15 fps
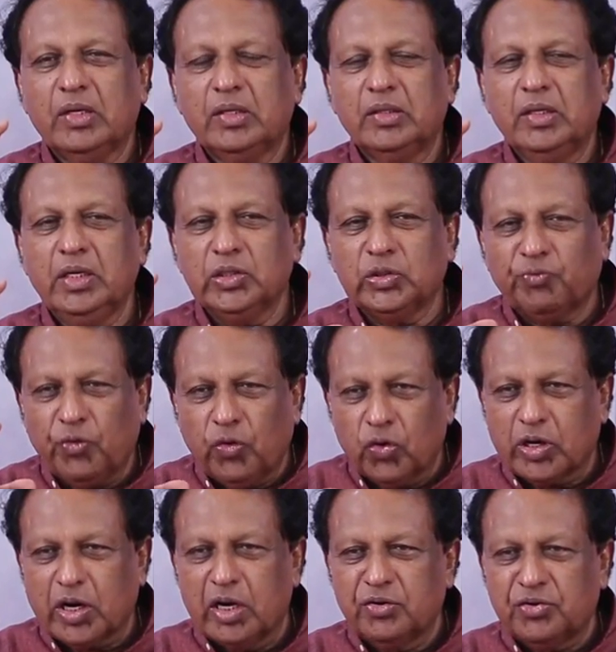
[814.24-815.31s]
these four
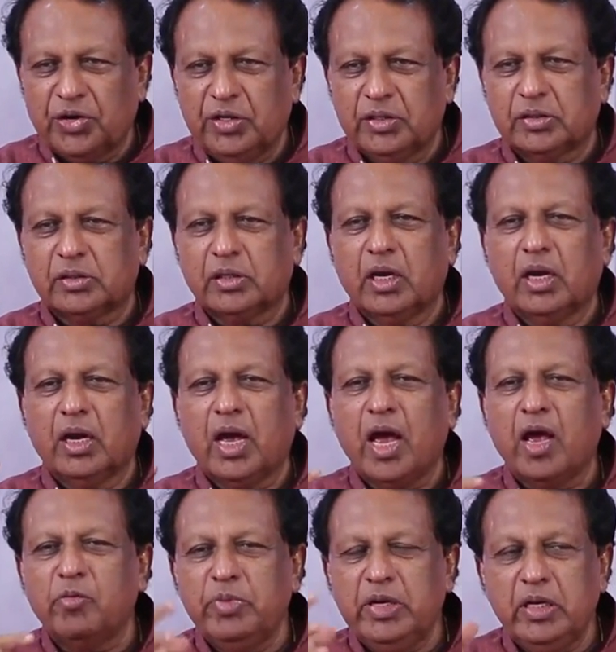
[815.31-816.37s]
countries
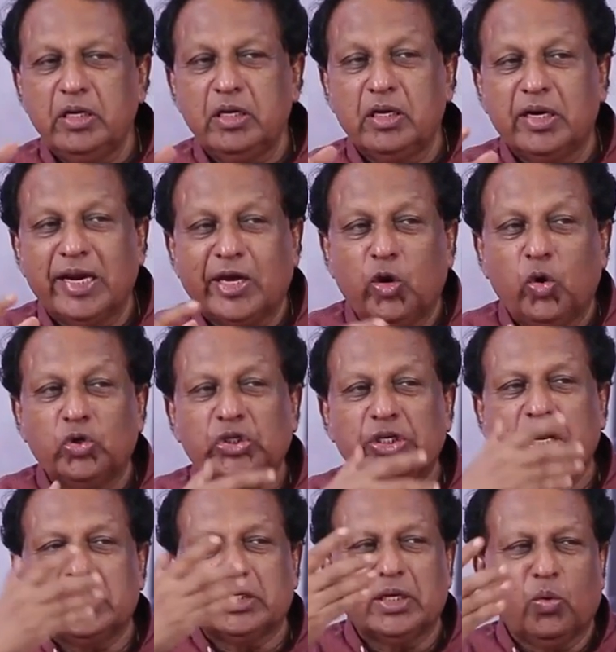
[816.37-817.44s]
have been
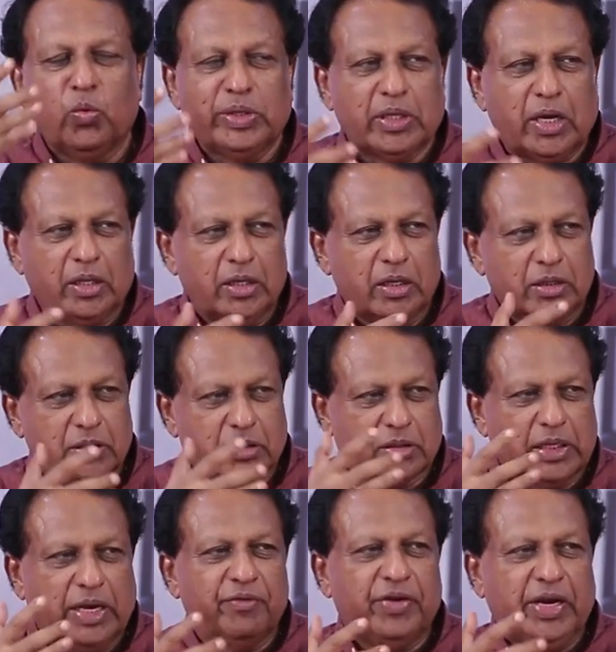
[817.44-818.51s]
negotiating with
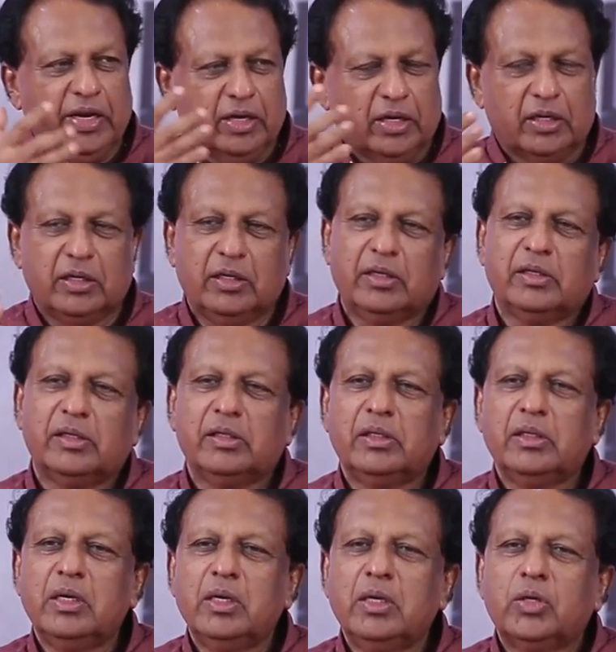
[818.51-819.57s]
others every year
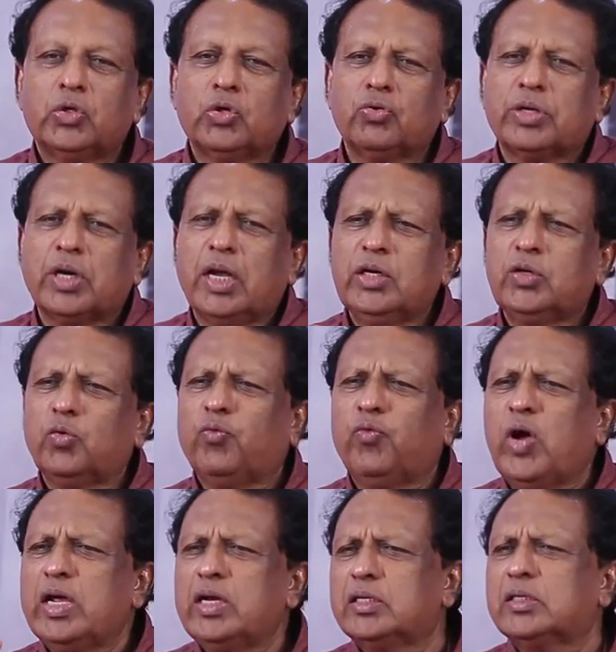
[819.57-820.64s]
to try to
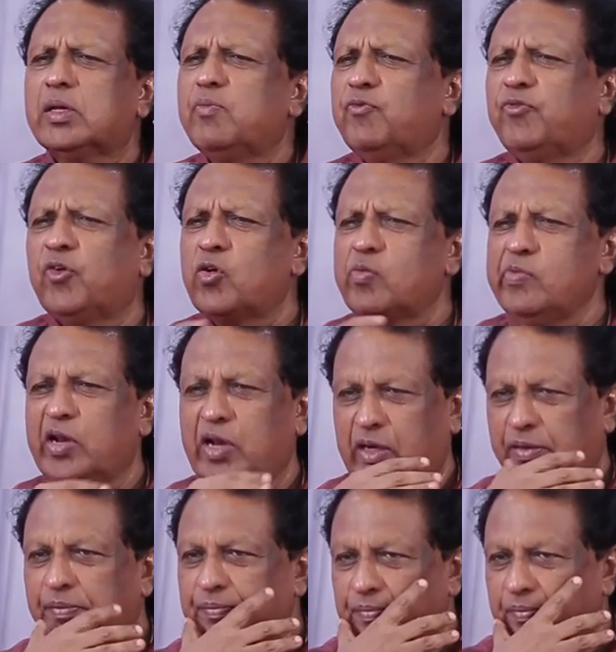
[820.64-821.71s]
find some formula.
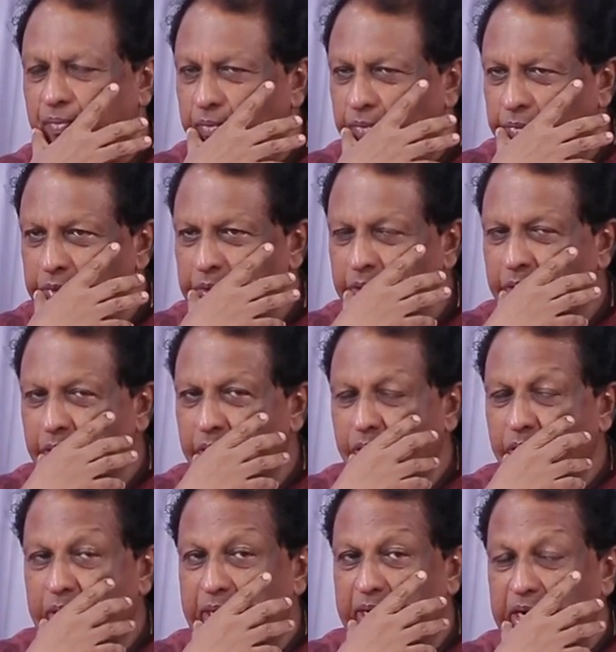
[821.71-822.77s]

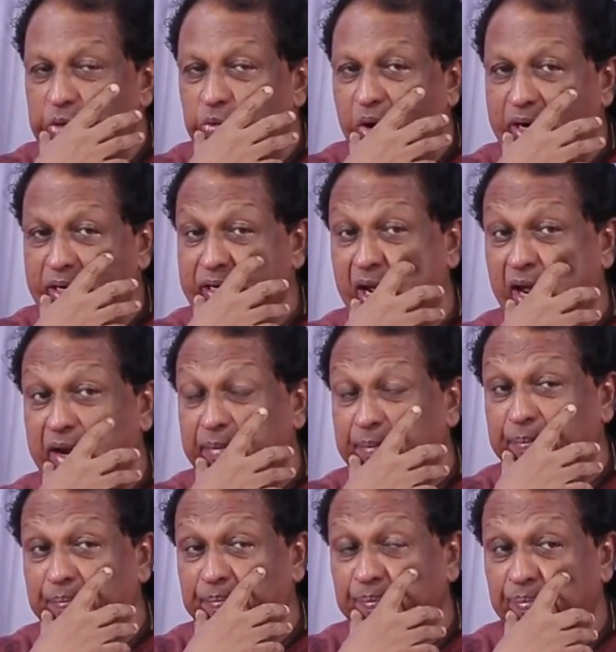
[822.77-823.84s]
Then at one time,
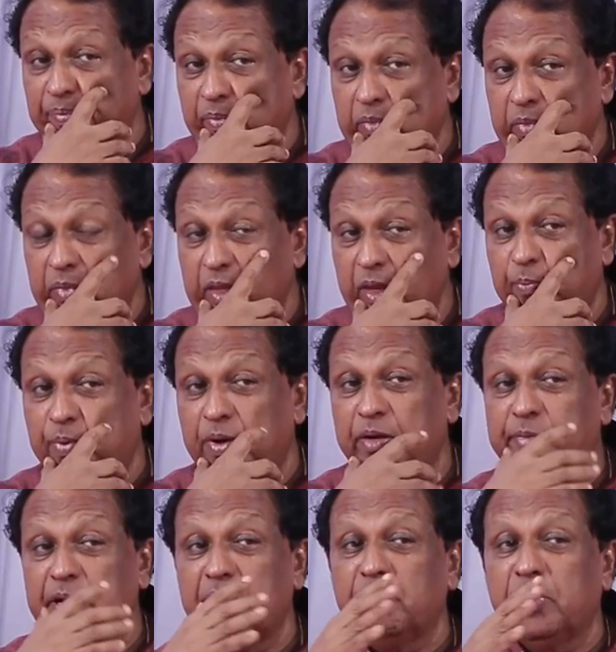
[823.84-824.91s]
the
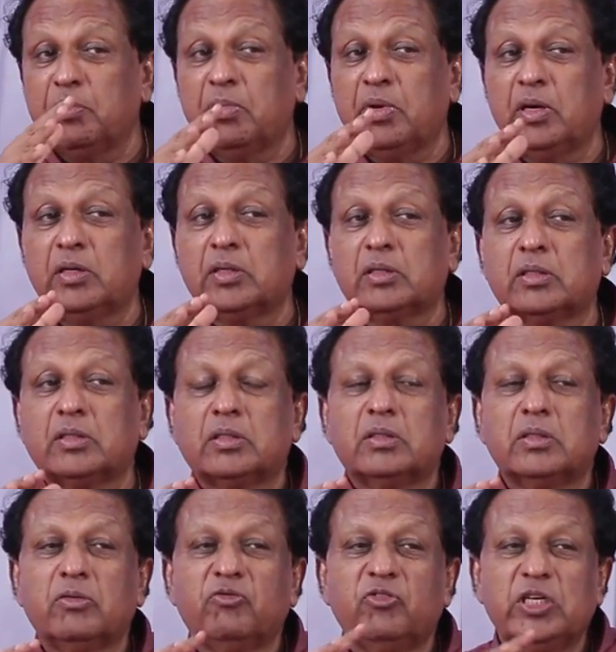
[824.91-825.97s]
permanent members
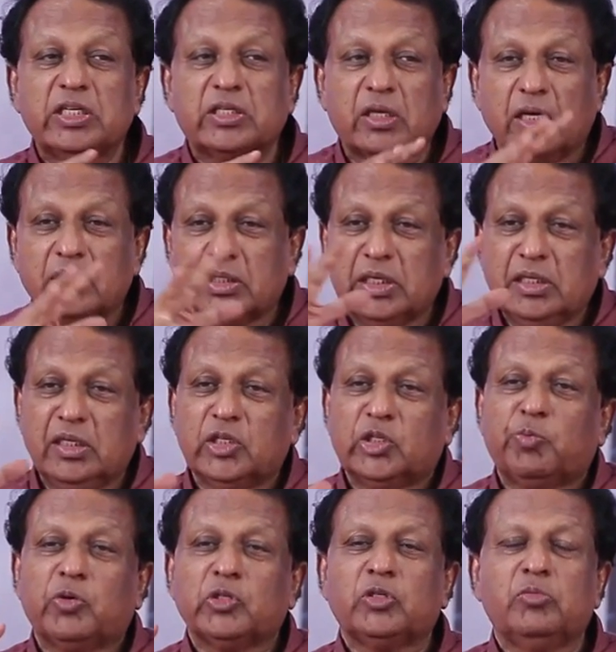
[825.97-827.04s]
discussing these
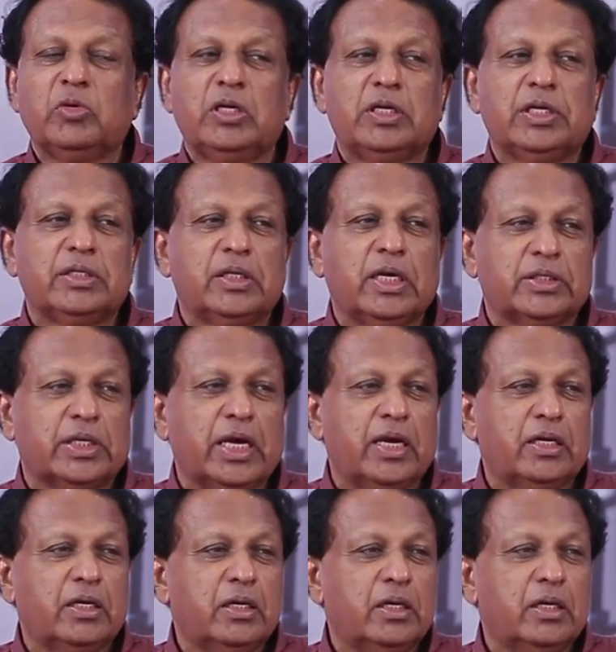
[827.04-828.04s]
possibilities, they said,